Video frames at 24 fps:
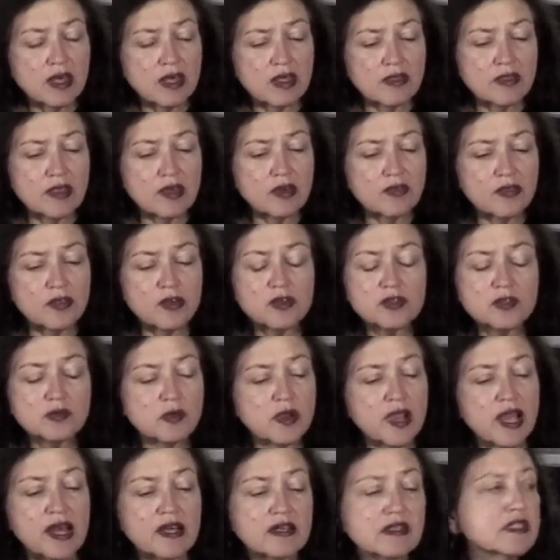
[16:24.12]
those
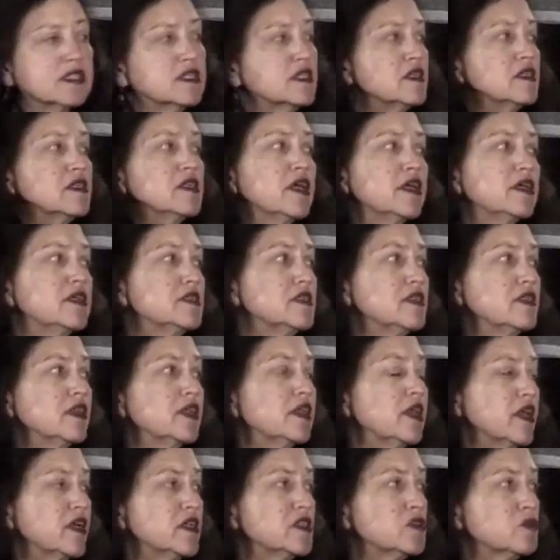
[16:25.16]
were halcyon days in the
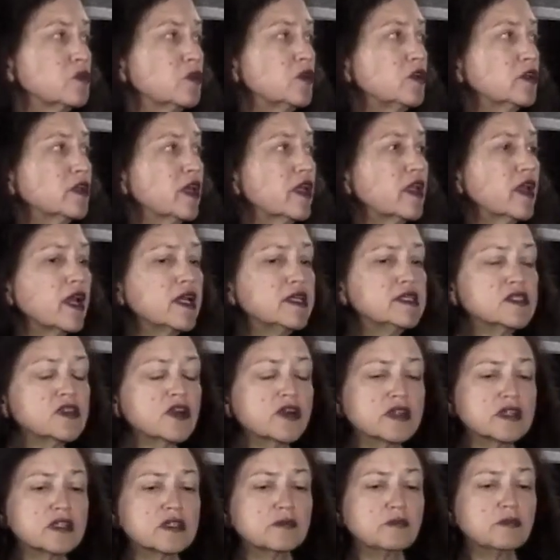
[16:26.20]
dance world, and I
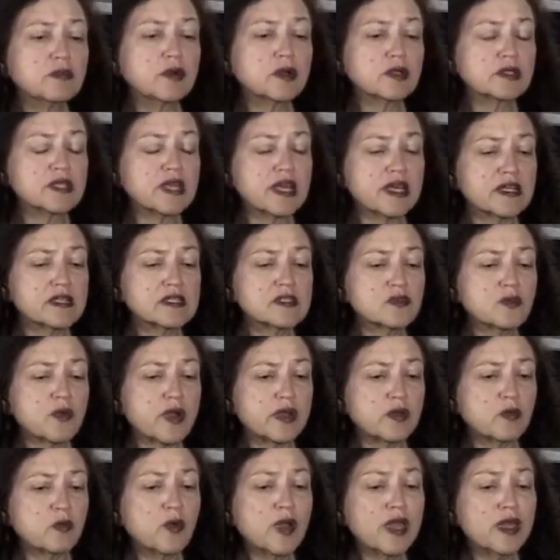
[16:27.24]
started to book dance
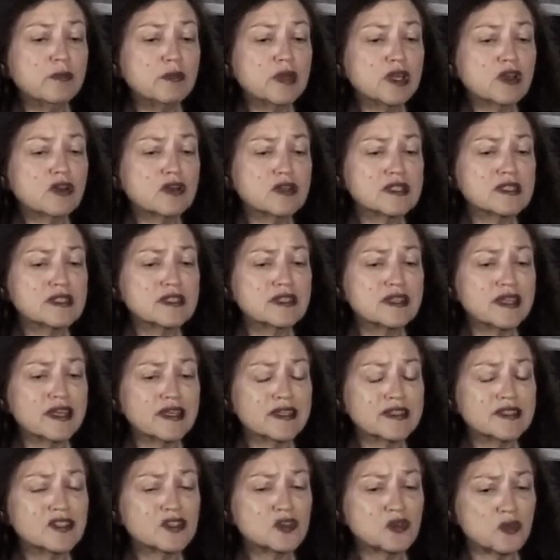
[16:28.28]
right away because the
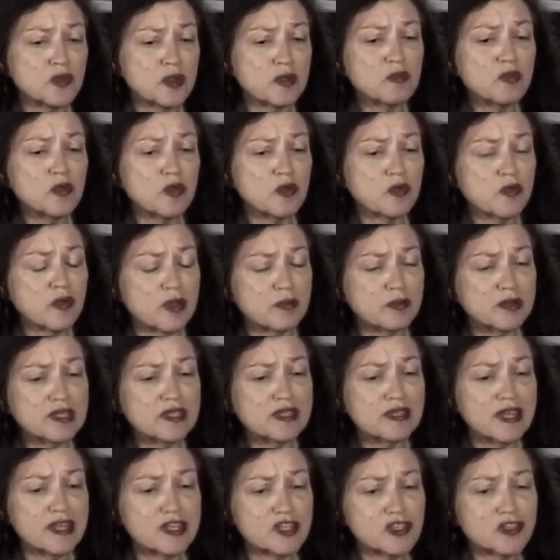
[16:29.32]
dance touring program at
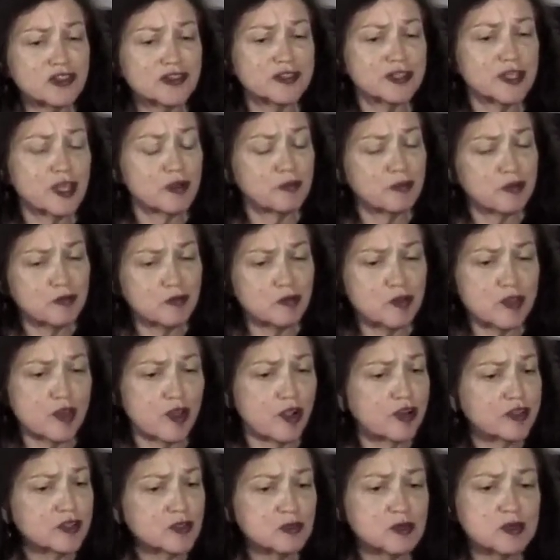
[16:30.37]
the National Endowment for the
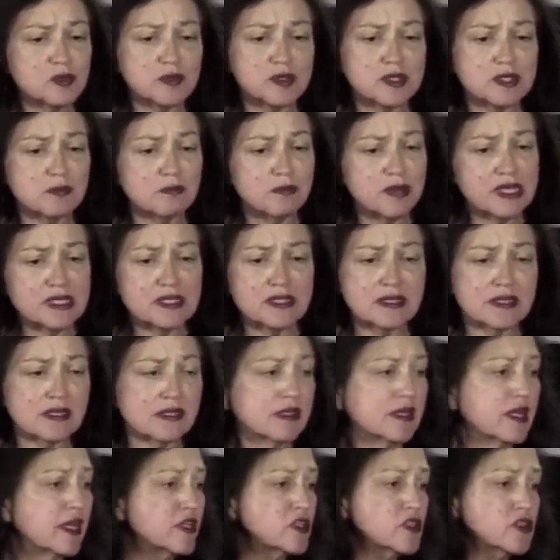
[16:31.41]
Arts, which was the best thing
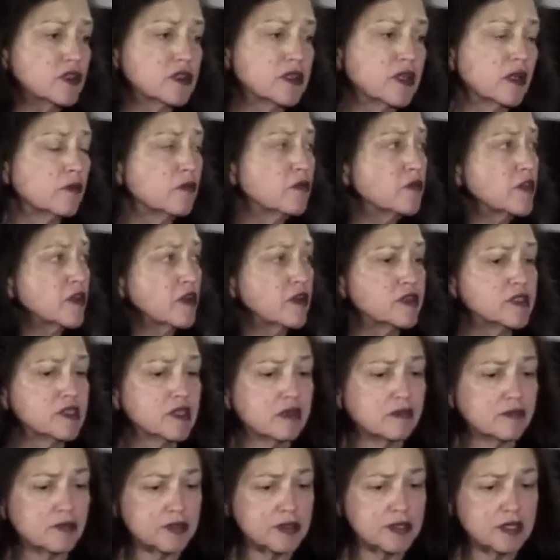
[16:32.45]
the National Endowment for the Arts
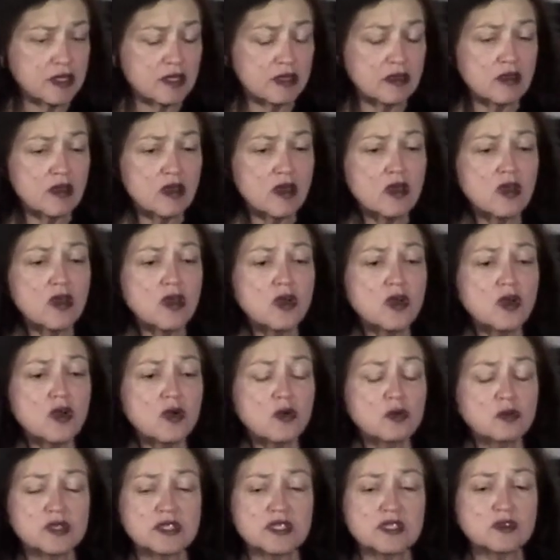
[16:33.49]
ever did,
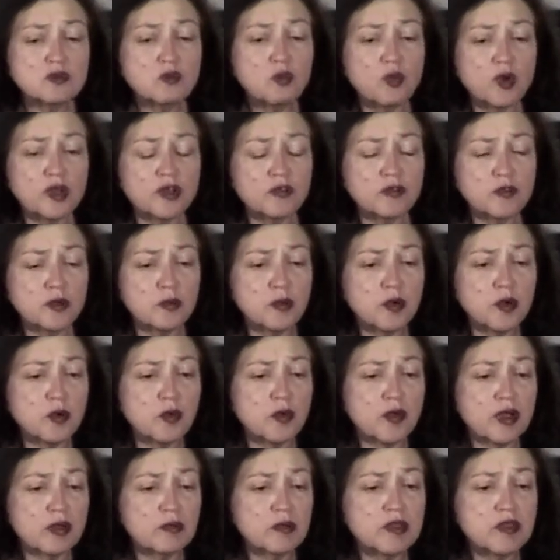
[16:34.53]
was this wonderful
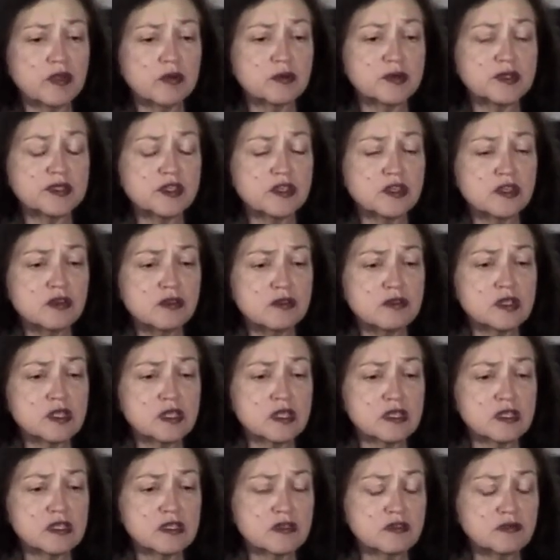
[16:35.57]
program, and there was a huge
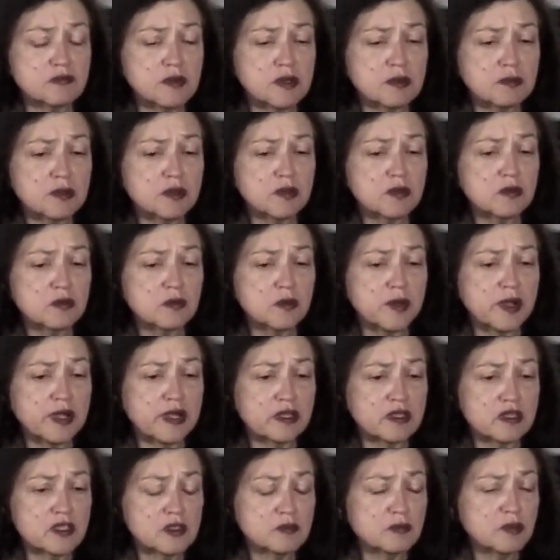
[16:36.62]
list of people who were
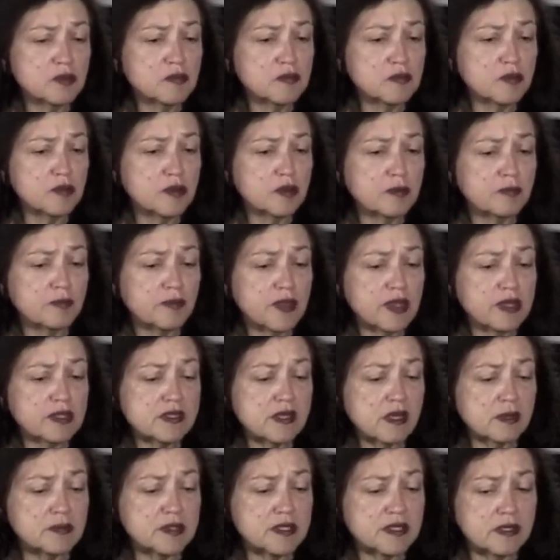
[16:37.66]
eligible for
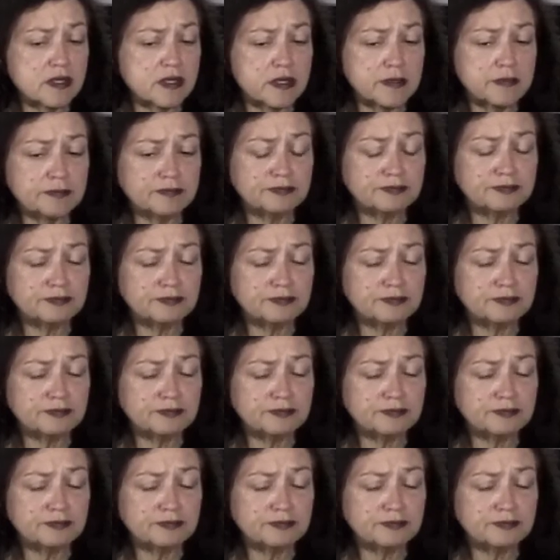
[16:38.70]
subsidy,